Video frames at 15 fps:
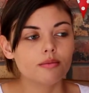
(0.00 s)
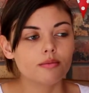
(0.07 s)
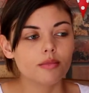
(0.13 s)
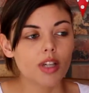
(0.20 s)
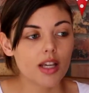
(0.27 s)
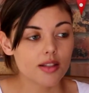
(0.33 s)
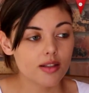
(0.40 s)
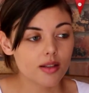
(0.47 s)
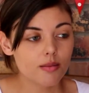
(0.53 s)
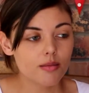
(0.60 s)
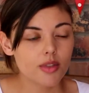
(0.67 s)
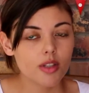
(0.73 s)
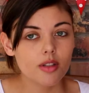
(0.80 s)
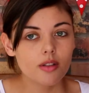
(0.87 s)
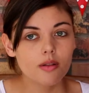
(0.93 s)

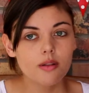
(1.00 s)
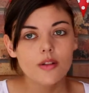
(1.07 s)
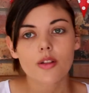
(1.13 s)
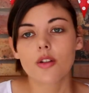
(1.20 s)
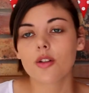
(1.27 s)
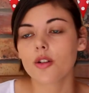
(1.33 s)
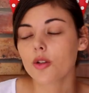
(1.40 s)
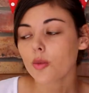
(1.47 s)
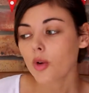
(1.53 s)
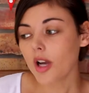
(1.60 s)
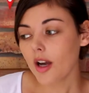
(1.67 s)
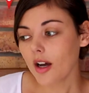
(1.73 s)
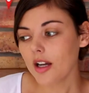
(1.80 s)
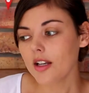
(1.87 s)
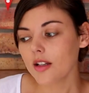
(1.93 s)
customs to where
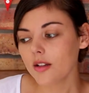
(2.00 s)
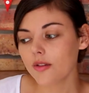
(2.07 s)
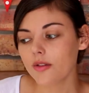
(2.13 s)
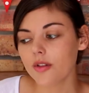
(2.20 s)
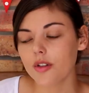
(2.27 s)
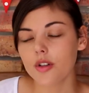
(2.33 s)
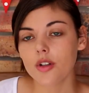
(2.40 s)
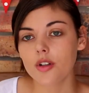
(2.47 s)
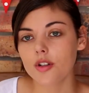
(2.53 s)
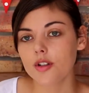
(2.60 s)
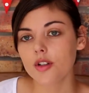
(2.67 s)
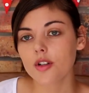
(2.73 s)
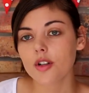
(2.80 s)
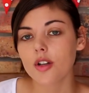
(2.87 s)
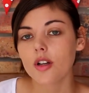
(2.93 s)
I live
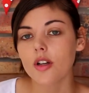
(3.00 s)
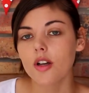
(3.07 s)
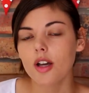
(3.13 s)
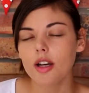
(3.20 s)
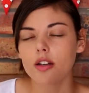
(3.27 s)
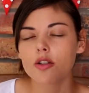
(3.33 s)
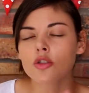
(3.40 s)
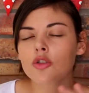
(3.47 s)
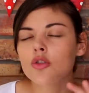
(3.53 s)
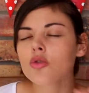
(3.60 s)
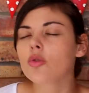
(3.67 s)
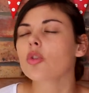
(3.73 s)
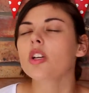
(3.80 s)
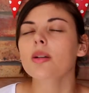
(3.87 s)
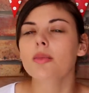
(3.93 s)
took an
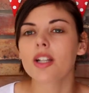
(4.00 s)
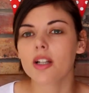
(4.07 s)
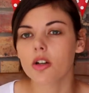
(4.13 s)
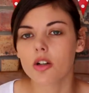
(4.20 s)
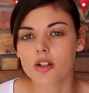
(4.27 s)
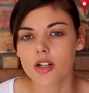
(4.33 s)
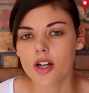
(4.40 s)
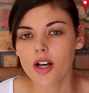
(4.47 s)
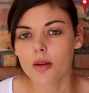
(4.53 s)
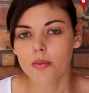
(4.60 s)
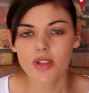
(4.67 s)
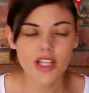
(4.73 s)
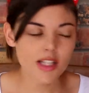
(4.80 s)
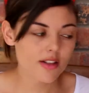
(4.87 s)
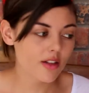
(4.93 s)
extremely long time,
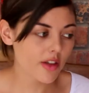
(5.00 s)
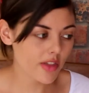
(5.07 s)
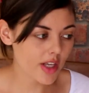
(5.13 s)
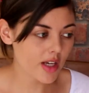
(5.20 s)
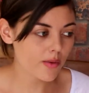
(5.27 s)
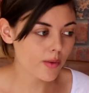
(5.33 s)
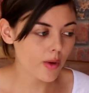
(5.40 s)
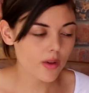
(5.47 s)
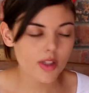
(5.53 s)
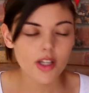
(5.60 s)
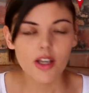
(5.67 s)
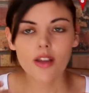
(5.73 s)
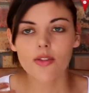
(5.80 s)
but that's not their fault.